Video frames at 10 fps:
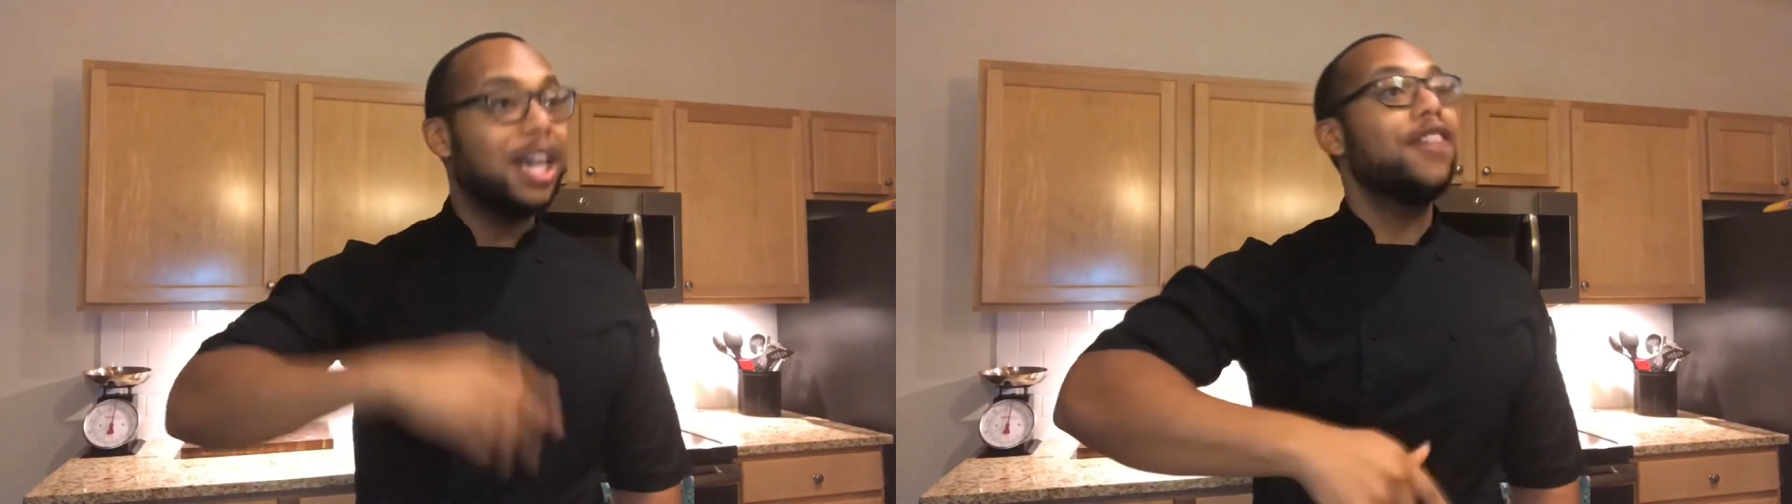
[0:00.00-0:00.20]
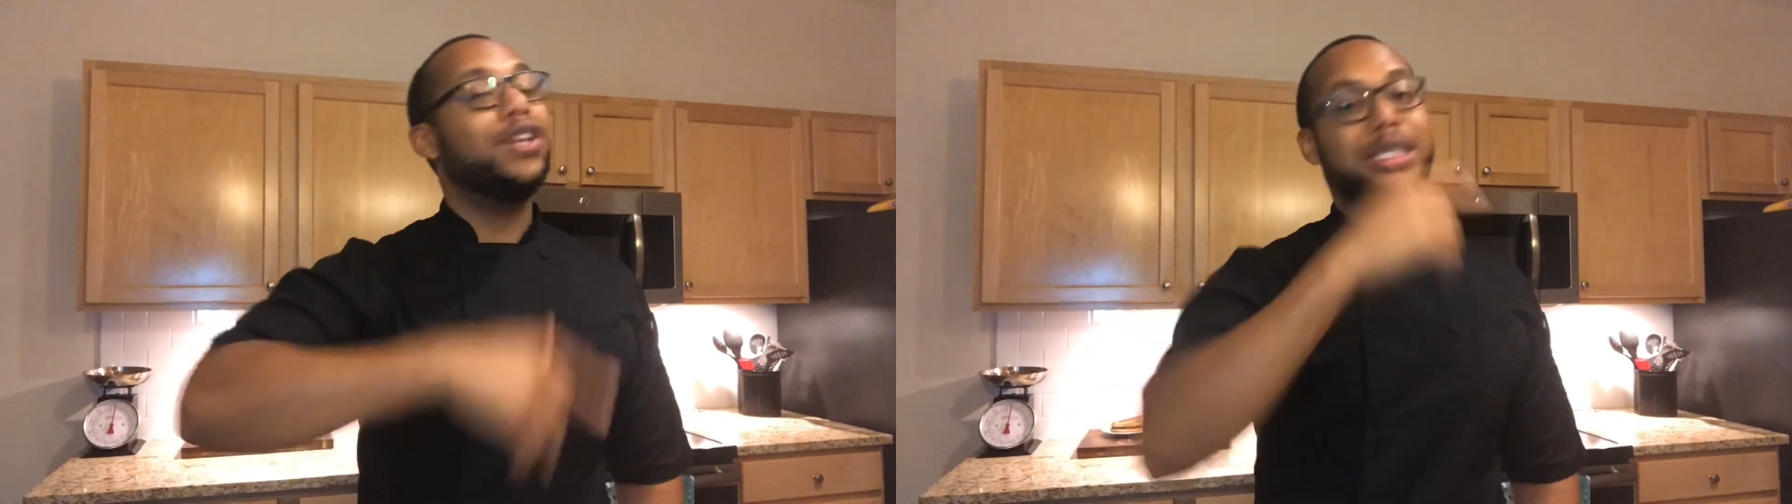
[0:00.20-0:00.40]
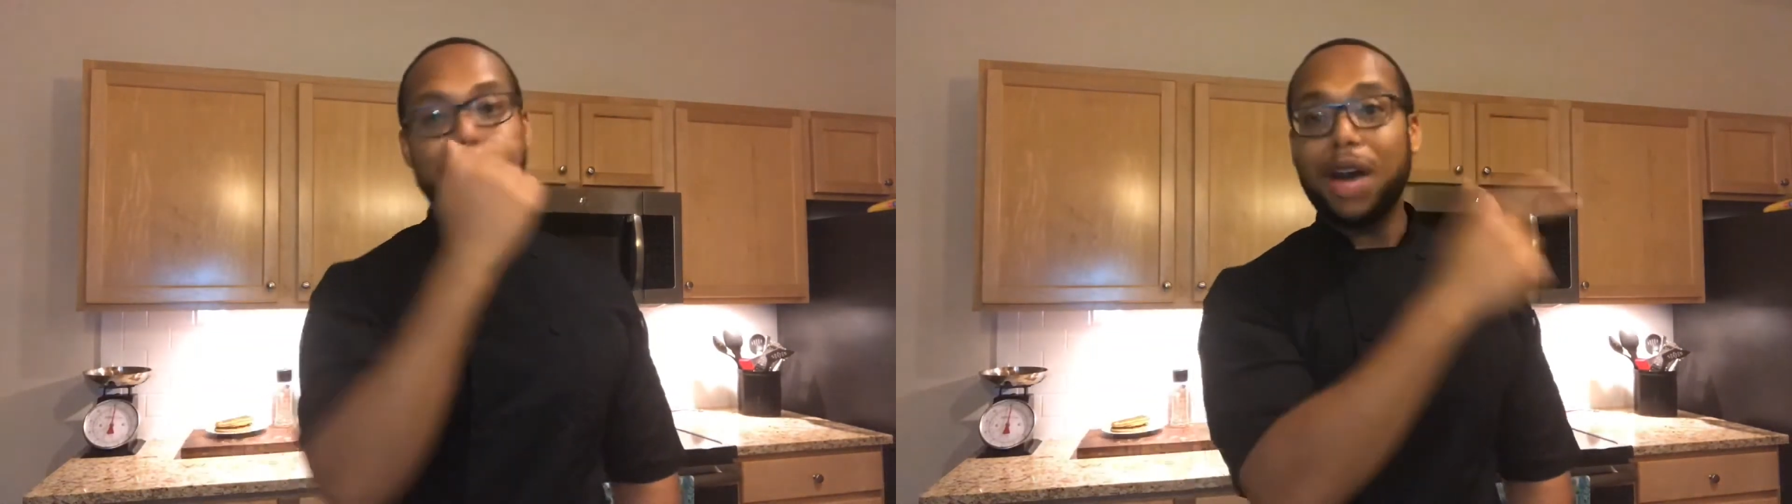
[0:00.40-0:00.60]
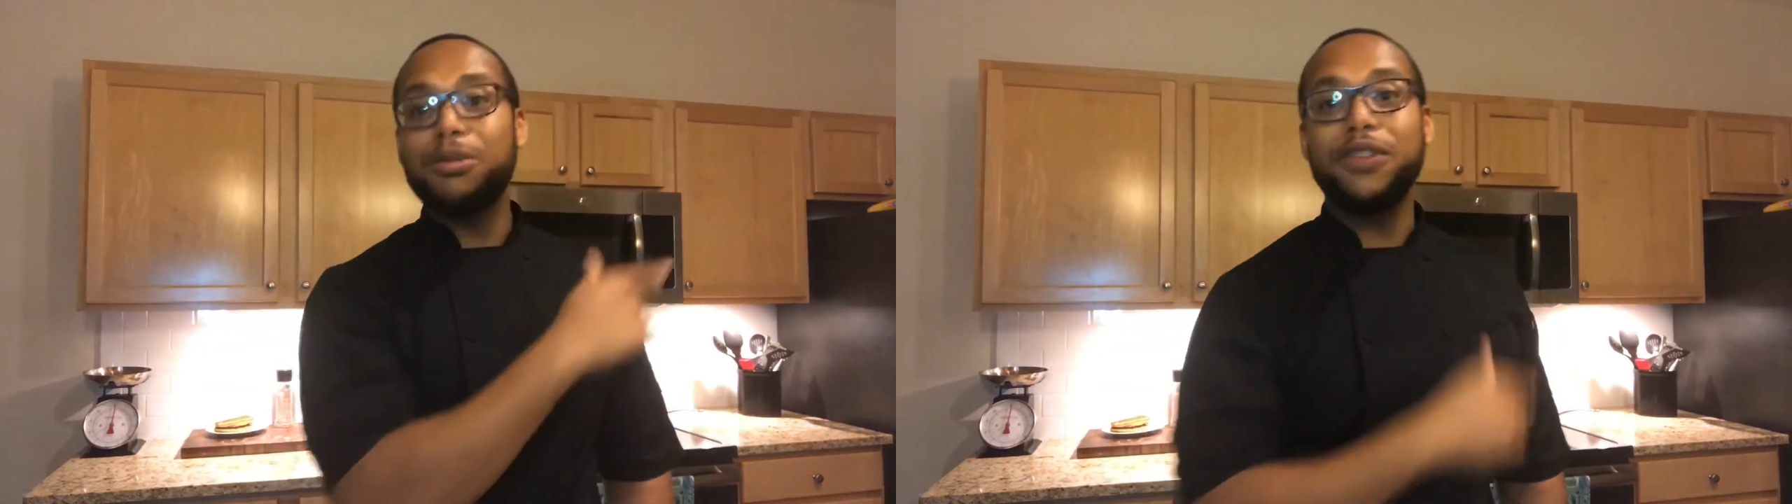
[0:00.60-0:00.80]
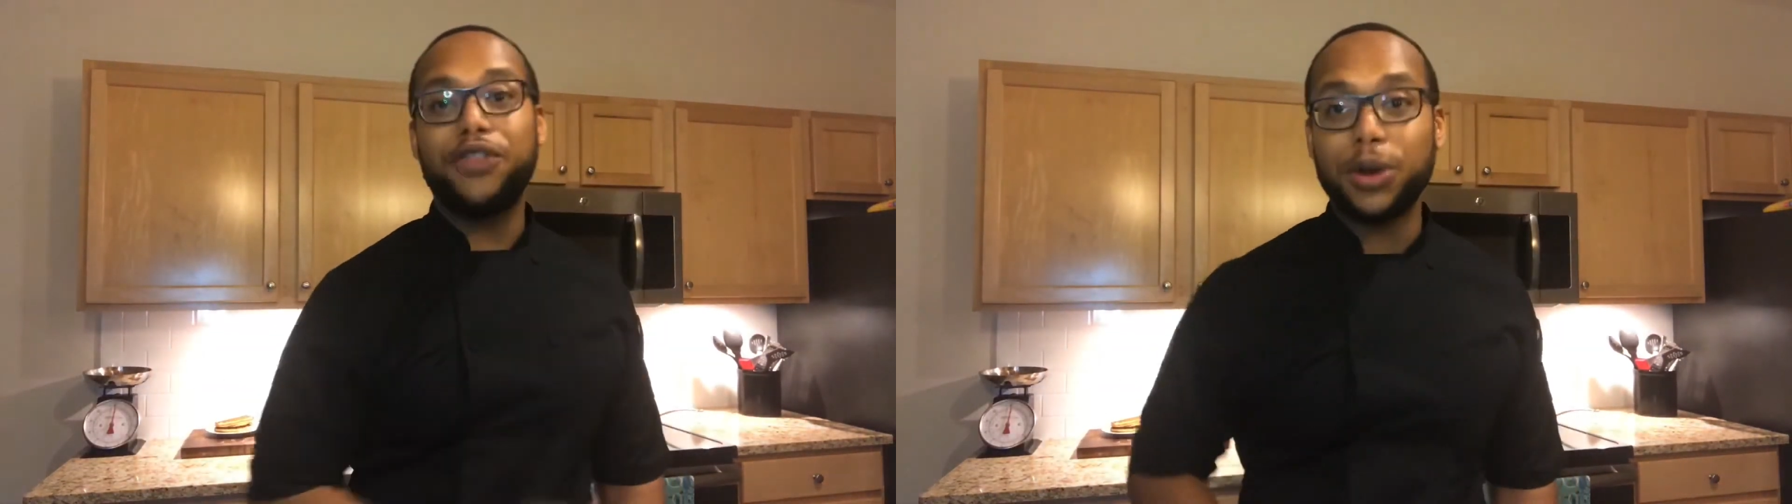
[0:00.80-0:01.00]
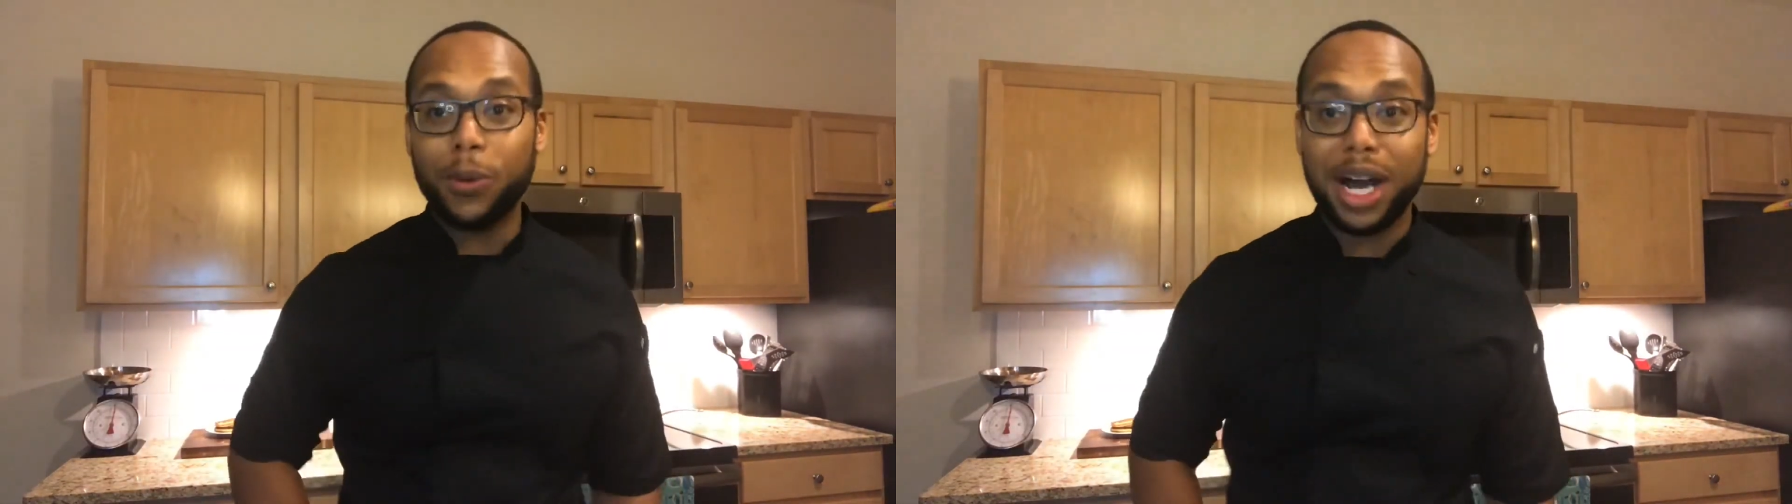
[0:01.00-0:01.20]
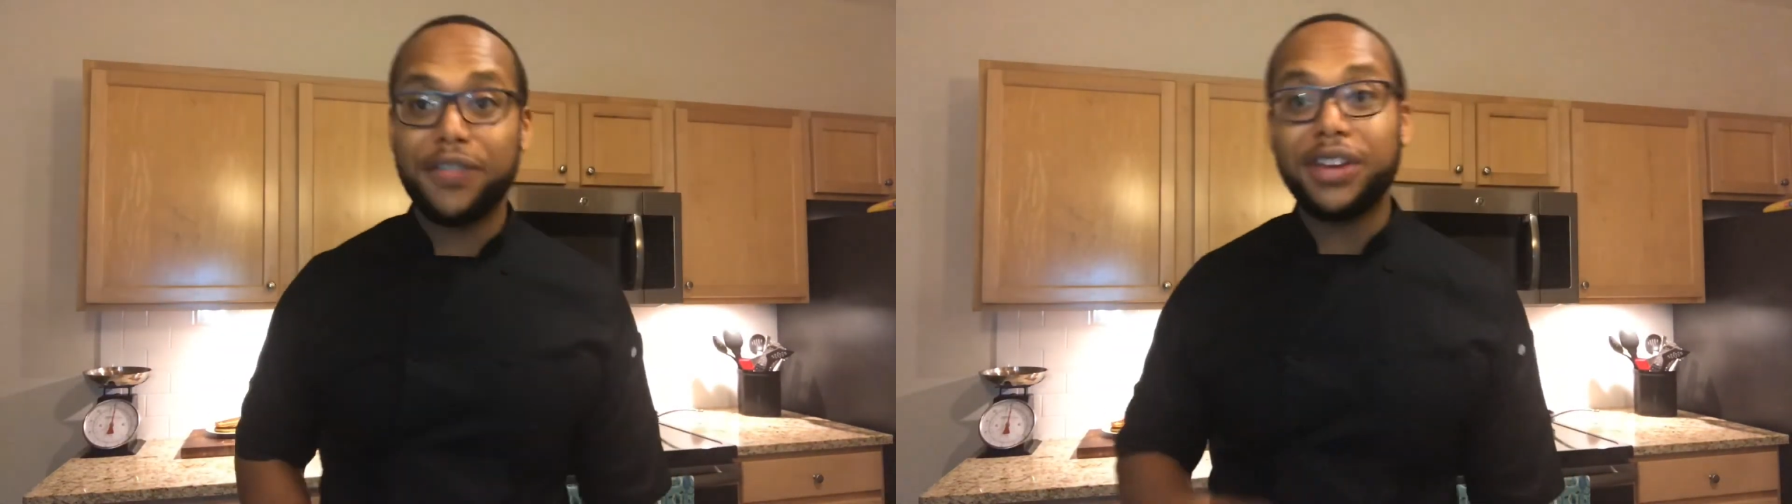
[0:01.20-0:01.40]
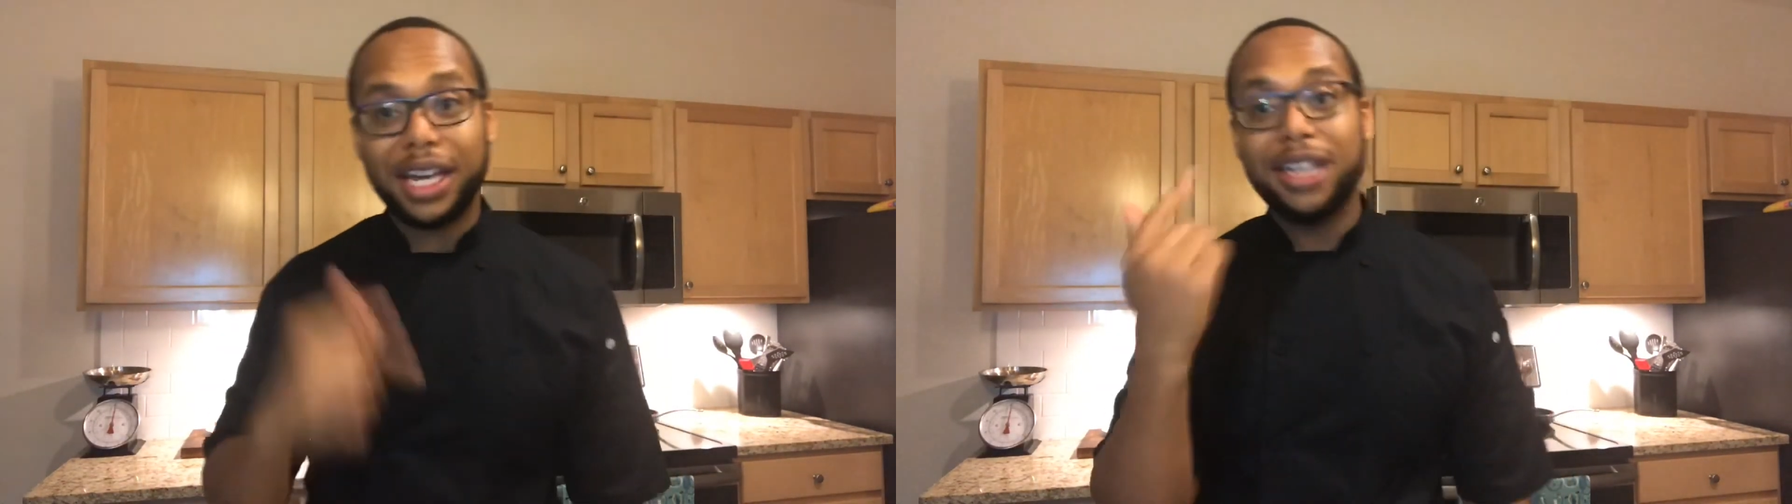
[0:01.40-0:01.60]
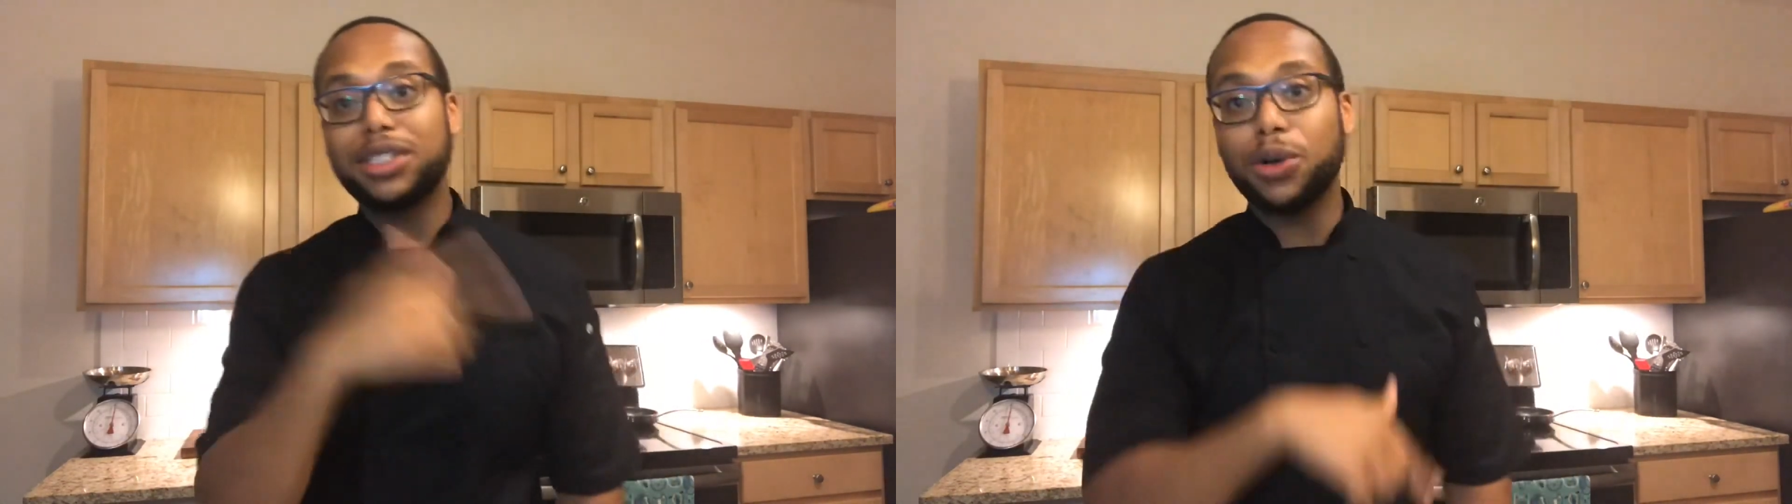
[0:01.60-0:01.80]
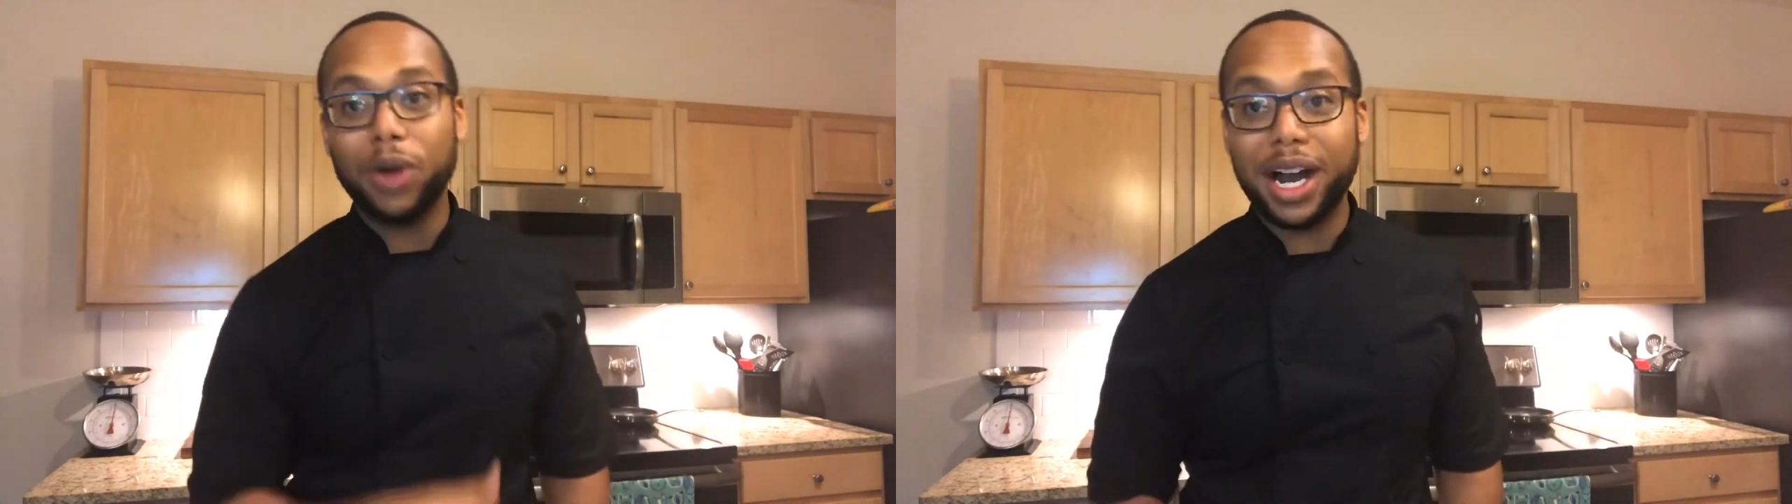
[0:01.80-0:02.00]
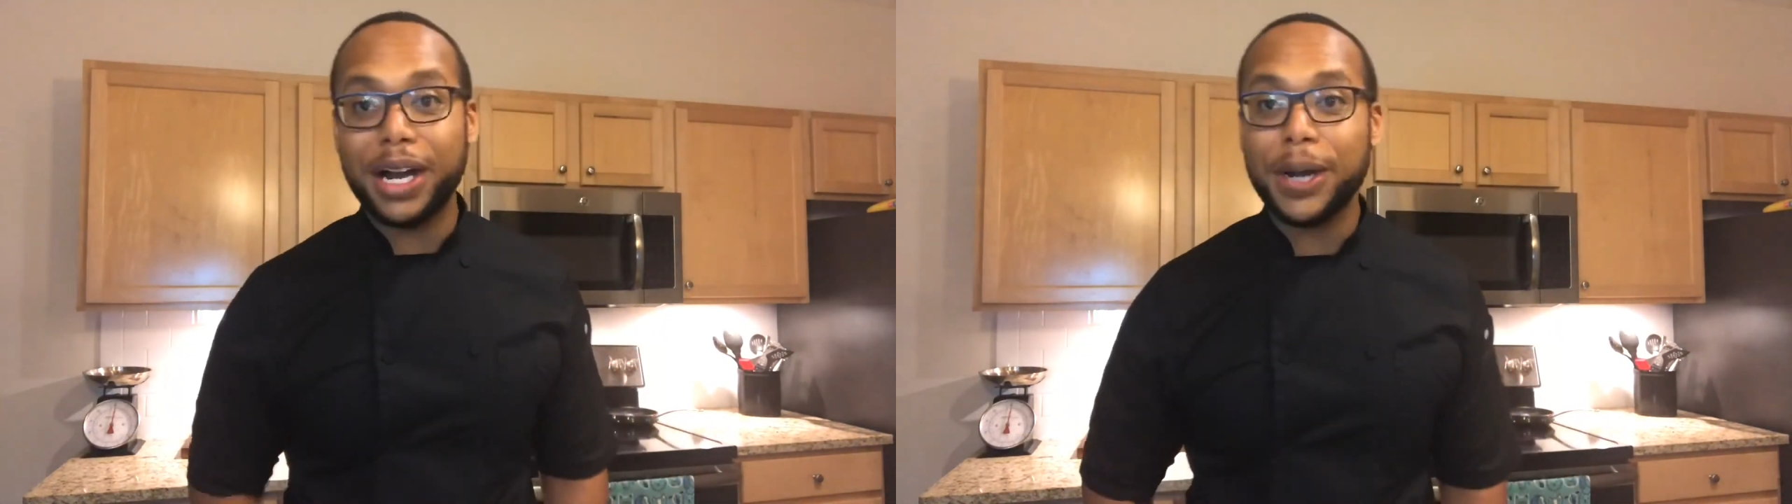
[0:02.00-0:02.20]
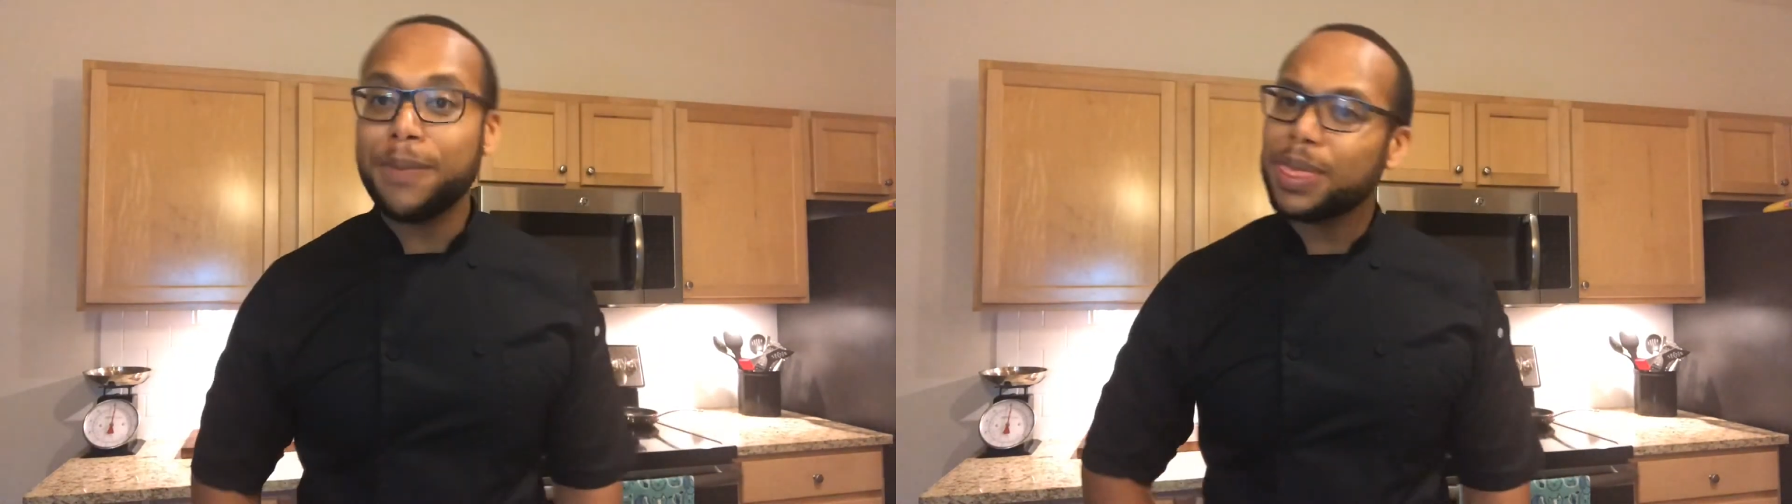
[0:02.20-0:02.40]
Finna make one for the wifey and Soraya.